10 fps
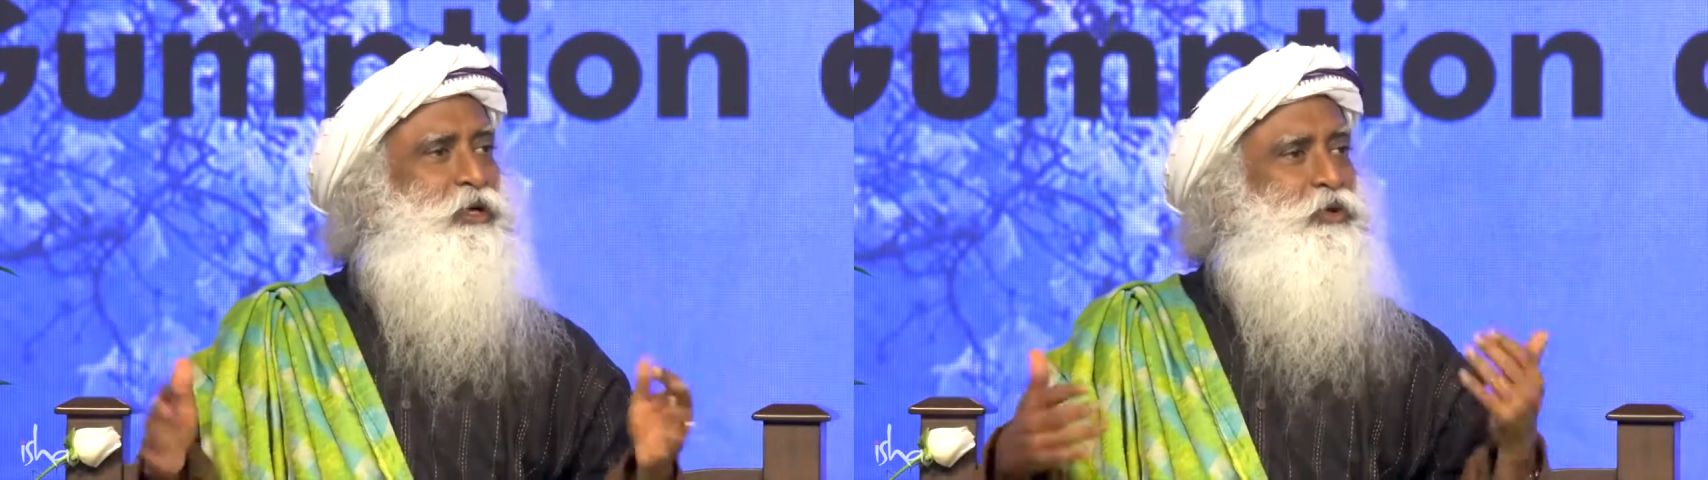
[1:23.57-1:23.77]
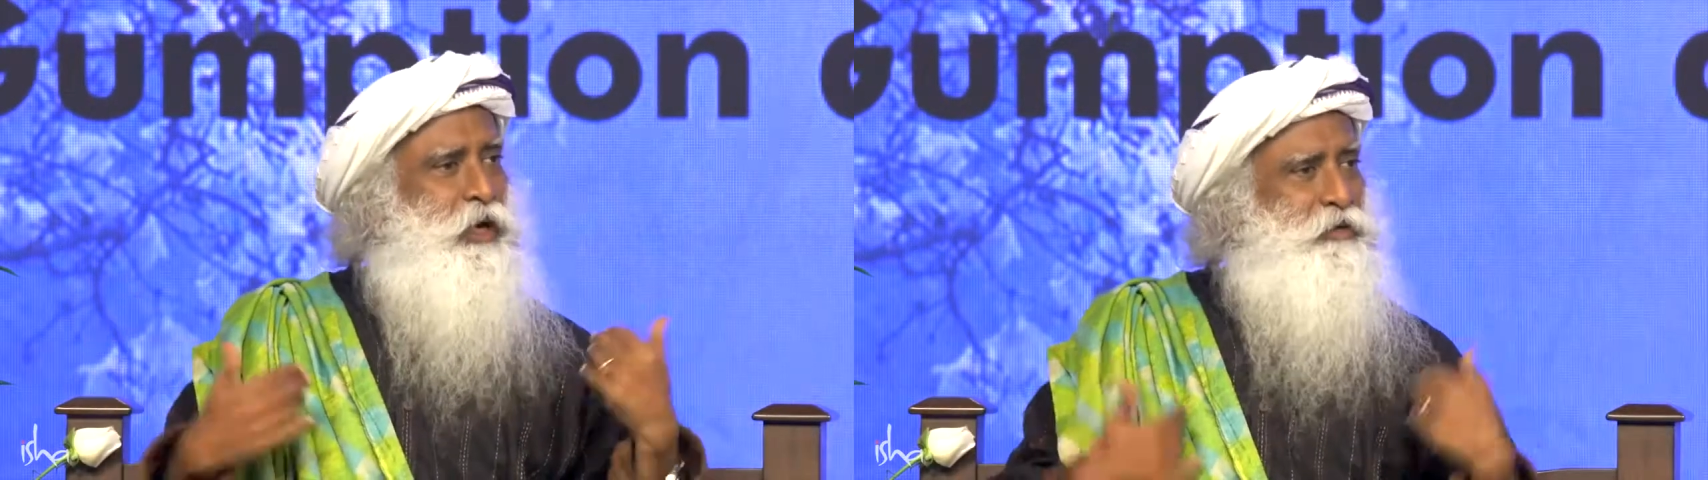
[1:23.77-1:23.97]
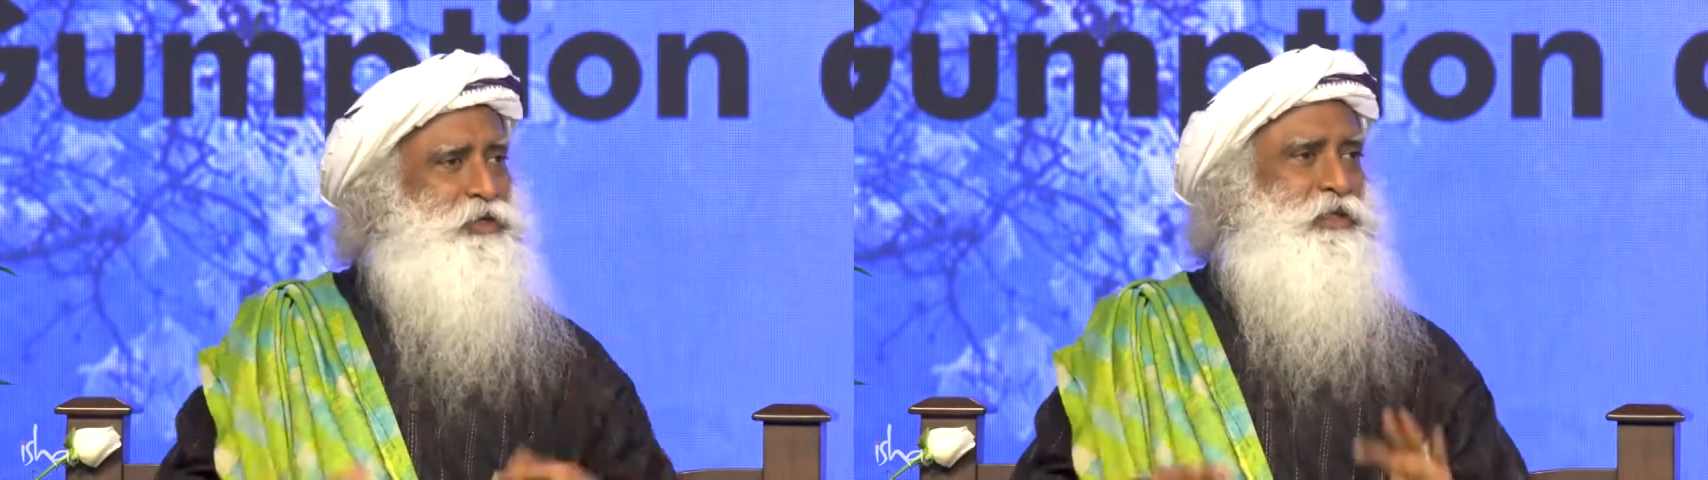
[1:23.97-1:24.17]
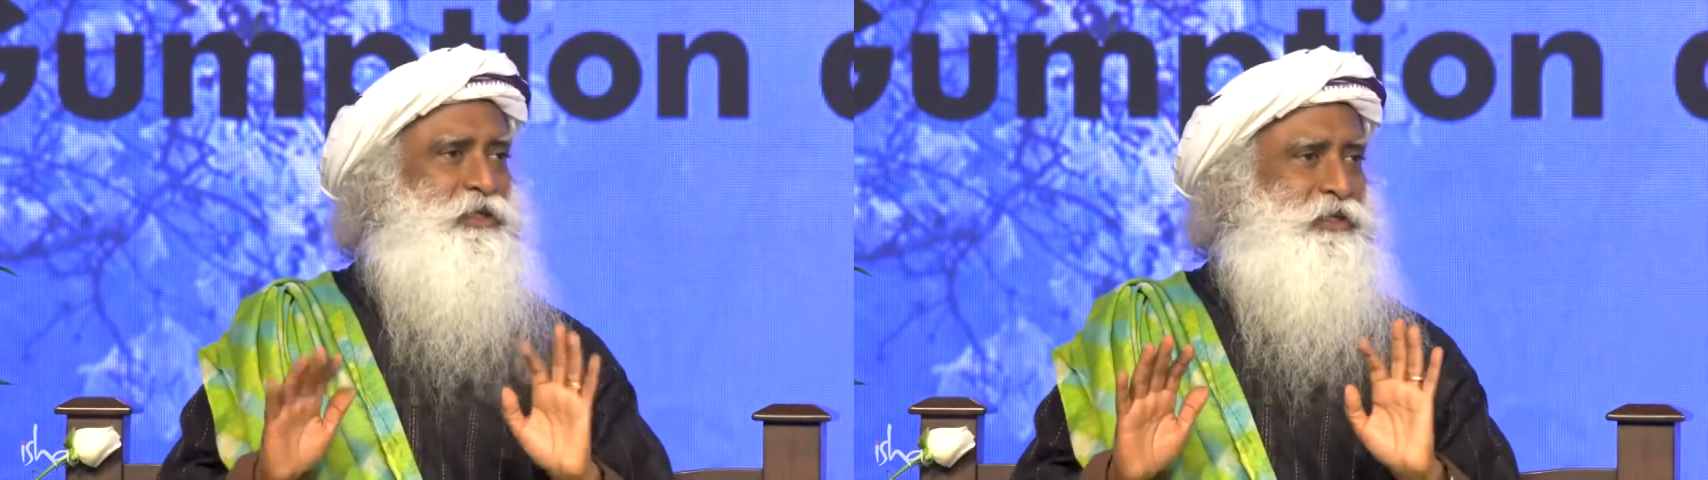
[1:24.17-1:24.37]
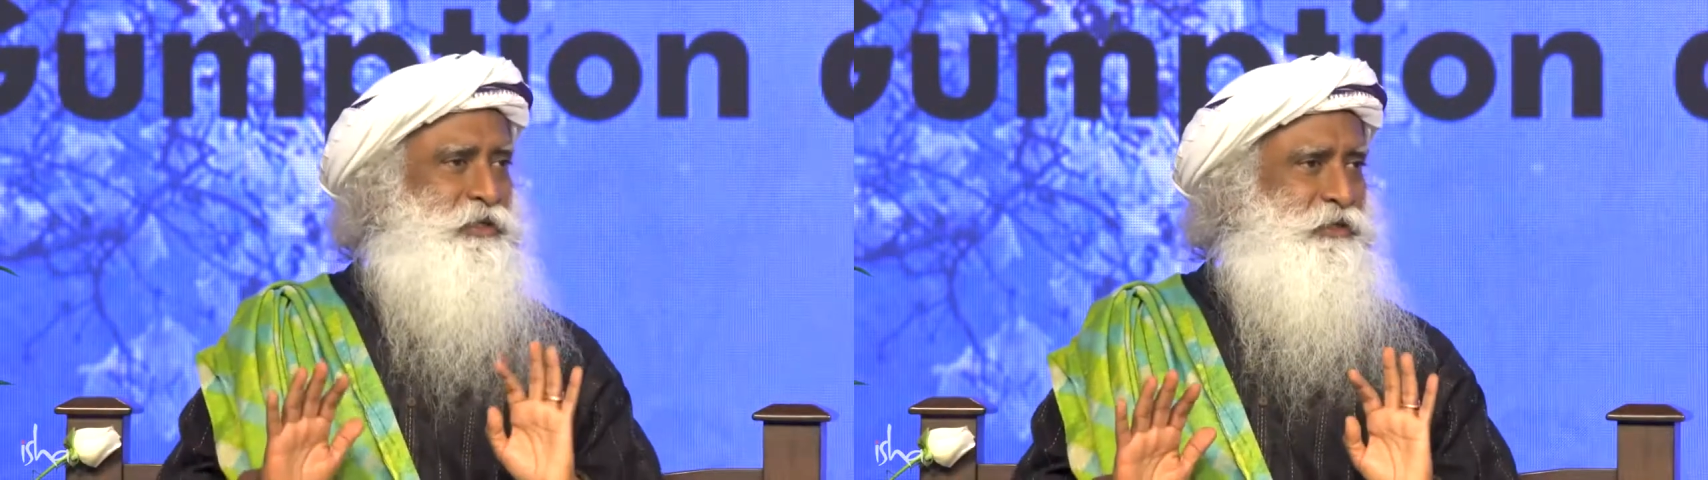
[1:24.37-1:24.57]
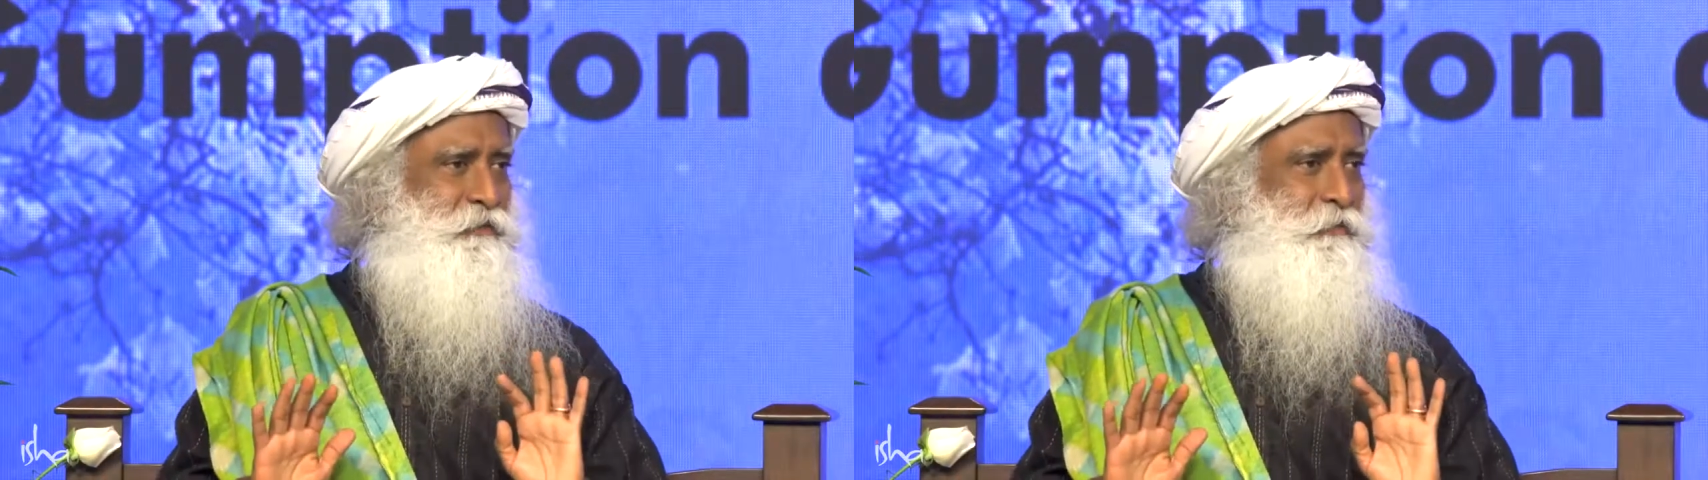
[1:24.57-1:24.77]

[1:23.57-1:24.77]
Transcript: and to ourselves.